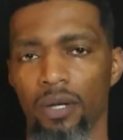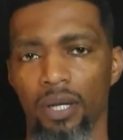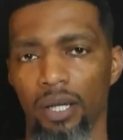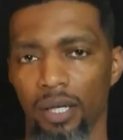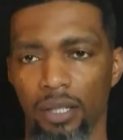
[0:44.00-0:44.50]

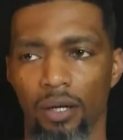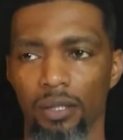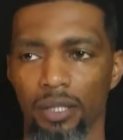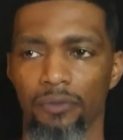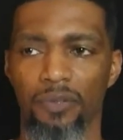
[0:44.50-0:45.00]
and all
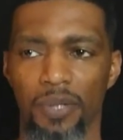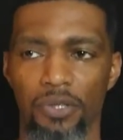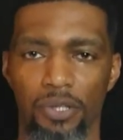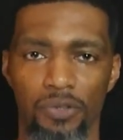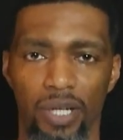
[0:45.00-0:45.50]
of the
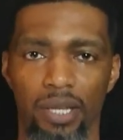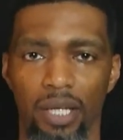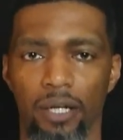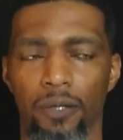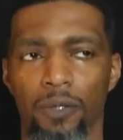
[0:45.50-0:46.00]
information is right
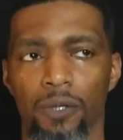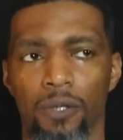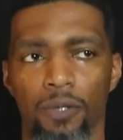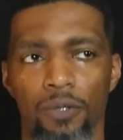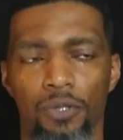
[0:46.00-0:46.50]
there.
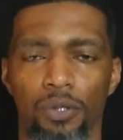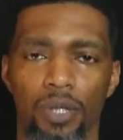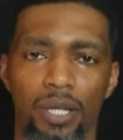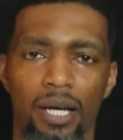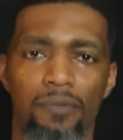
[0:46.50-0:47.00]
So
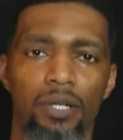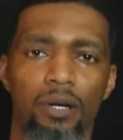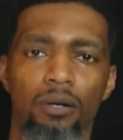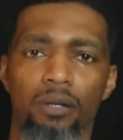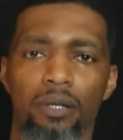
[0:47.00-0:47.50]
in that
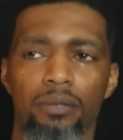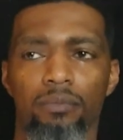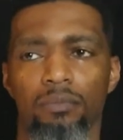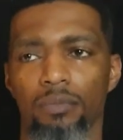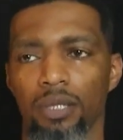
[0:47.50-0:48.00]
regard,
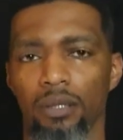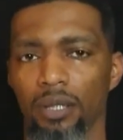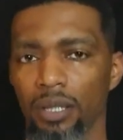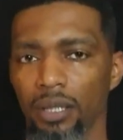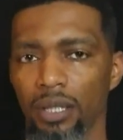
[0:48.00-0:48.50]

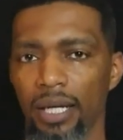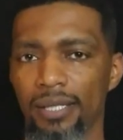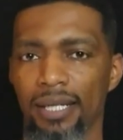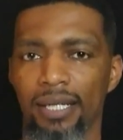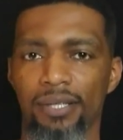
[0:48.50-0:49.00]
the
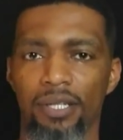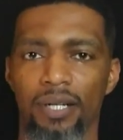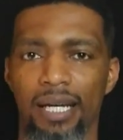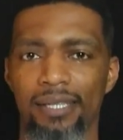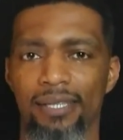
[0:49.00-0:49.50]
Anti-Net
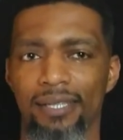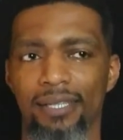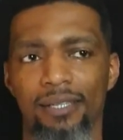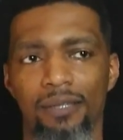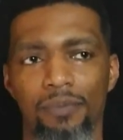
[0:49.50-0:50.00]
Zettelkasten
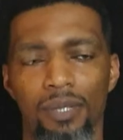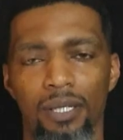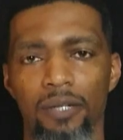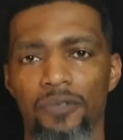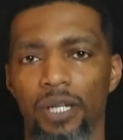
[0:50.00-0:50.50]
system
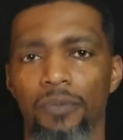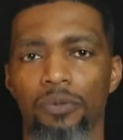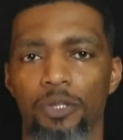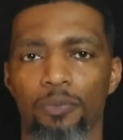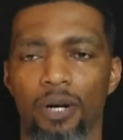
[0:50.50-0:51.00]
lives up
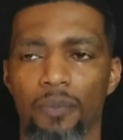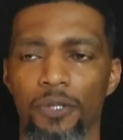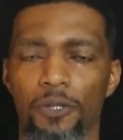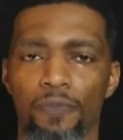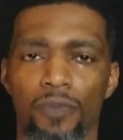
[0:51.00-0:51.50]
to its
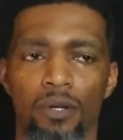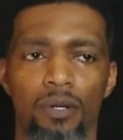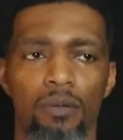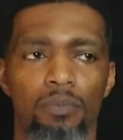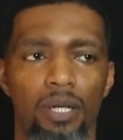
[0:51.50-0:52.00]
promise.
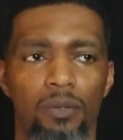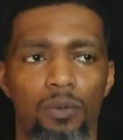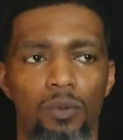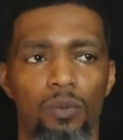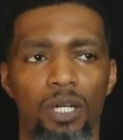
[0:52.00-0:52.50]
But
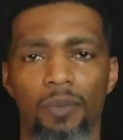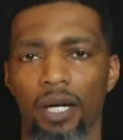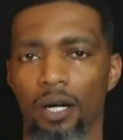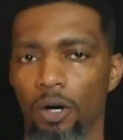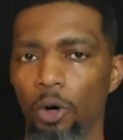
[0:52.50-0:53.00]
one of
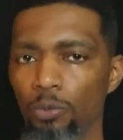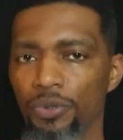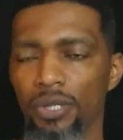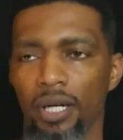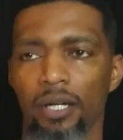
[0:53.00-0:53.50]
my
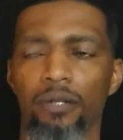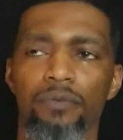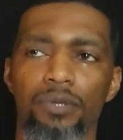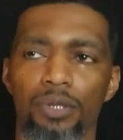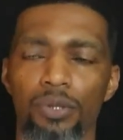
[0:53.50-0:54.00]
hopes
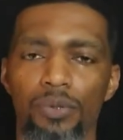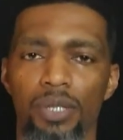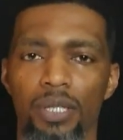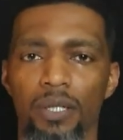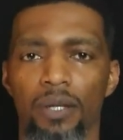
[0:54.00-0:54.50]
of
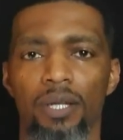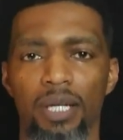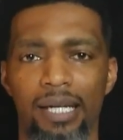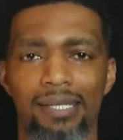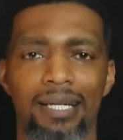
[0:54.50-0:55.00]
using
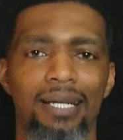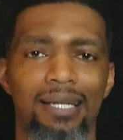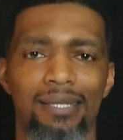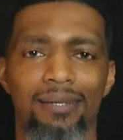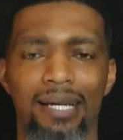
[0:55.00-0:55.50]
the
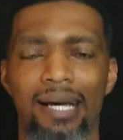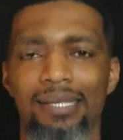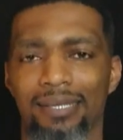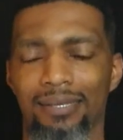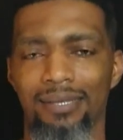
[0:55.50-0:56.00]
Anti-Net
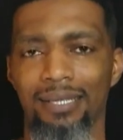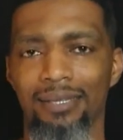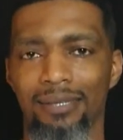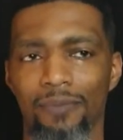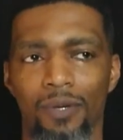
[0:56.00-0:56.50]
Zettelkasten
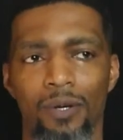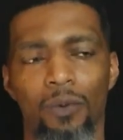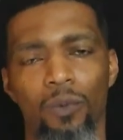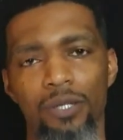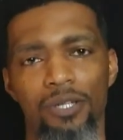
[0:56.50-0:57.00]
system
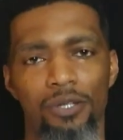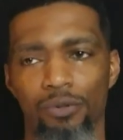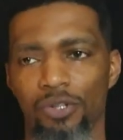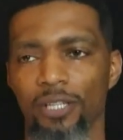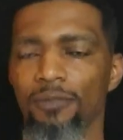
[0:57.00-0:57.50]
wasn't
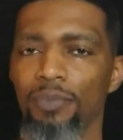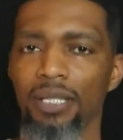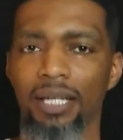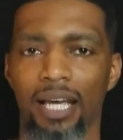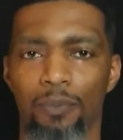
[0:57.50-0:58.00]
to just
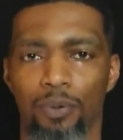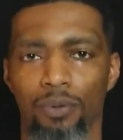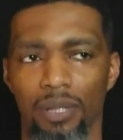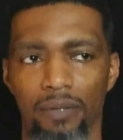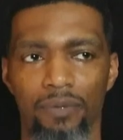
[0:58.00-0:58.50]
be a
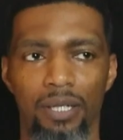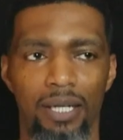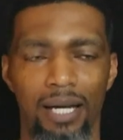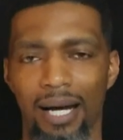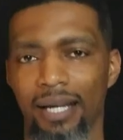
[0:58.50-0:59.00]

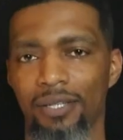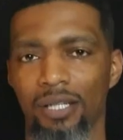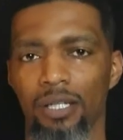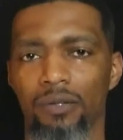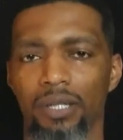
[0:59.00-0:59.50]
prolific
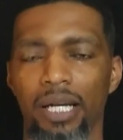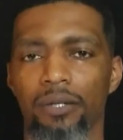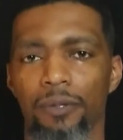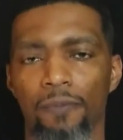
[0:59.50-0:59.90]
content creator,